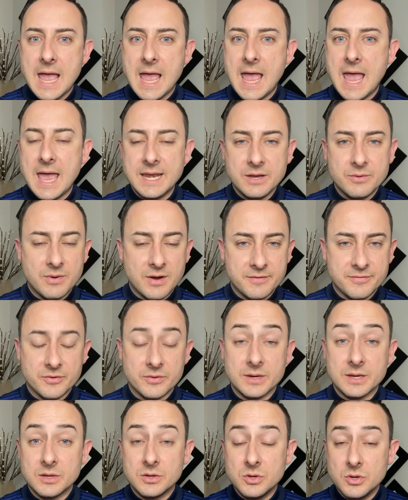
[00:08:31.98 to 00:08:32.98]
Any
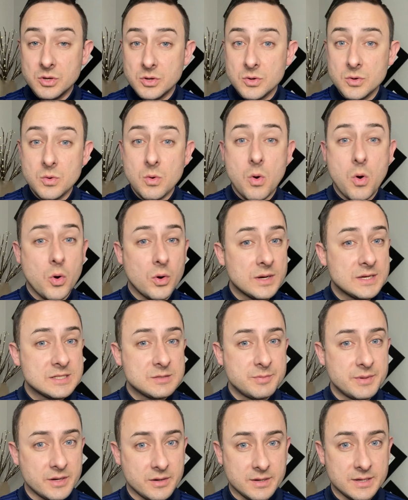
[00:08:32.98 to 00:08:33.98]
referee, new or
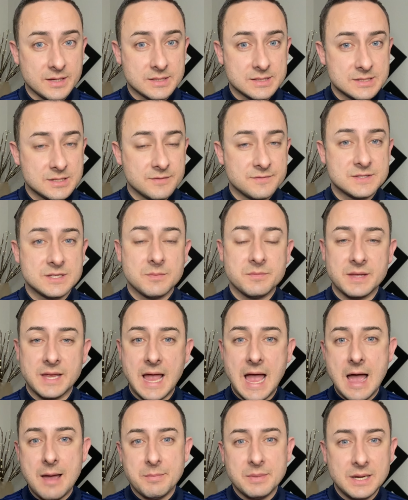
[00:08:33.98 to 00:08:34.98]
experienced, if something
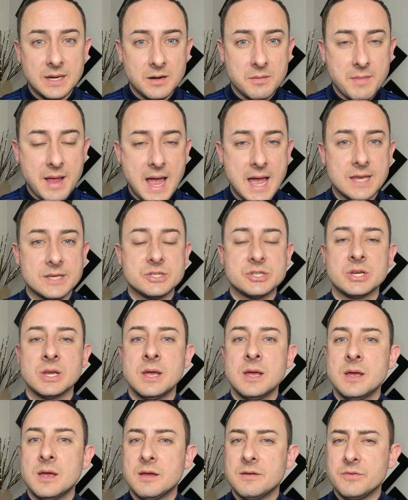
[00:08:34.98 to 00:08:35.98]
happened in a match,
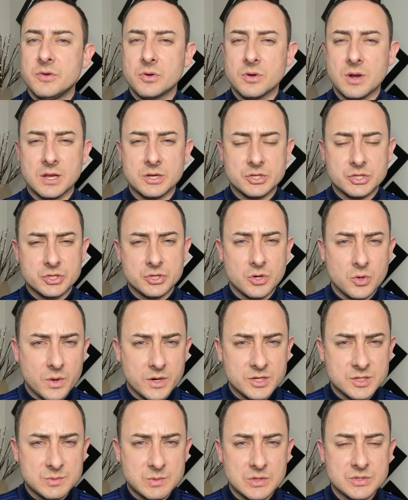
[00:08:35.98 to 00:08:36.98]
if you're not sure what
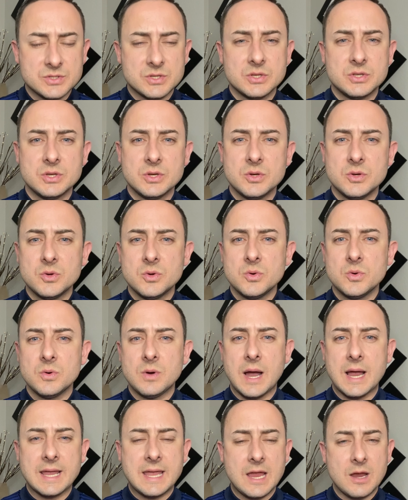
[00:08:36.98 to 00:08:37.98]
you're supposed to do,
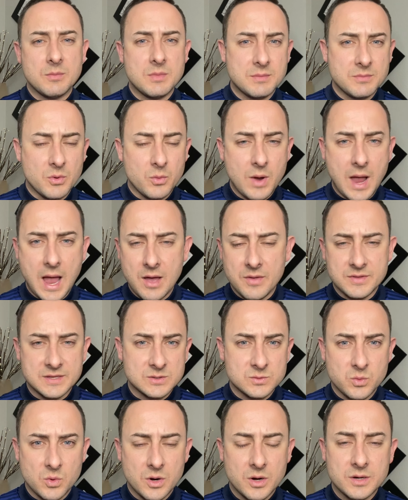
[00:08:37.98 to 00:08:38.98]
I can't remember how
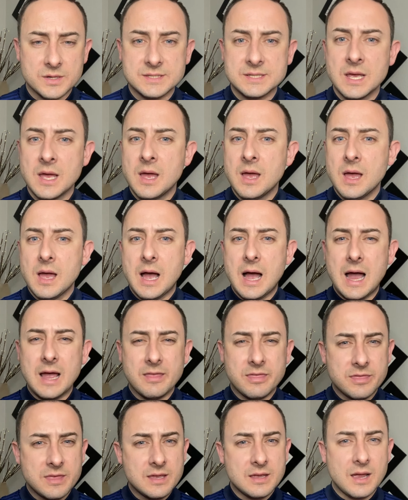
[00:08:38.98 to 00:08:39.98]
this works, I
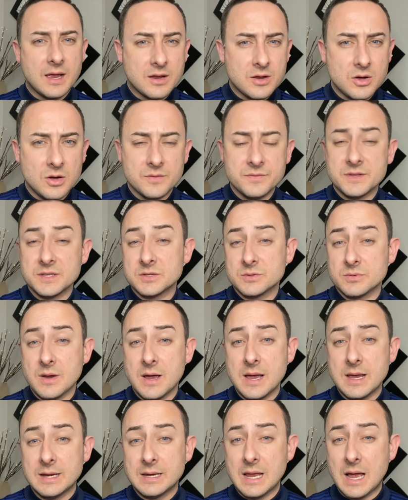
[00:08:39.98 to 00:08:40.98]
think I called this
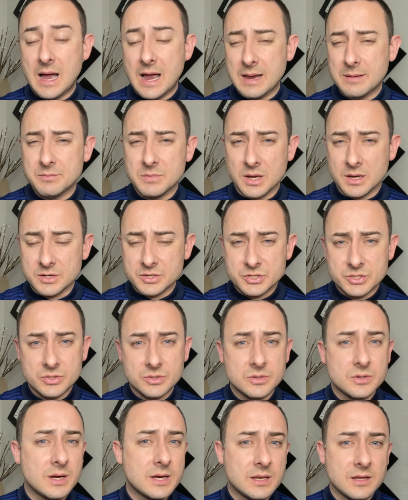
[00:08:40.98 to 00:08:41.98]
right, I'm not
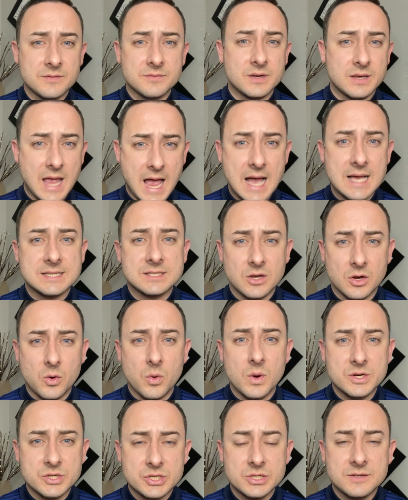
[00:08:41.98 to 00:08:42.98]
sure, I'd love to ask a
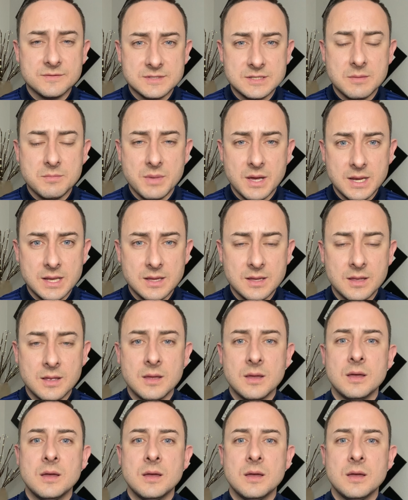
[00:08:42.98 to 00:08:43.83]
question of somebody,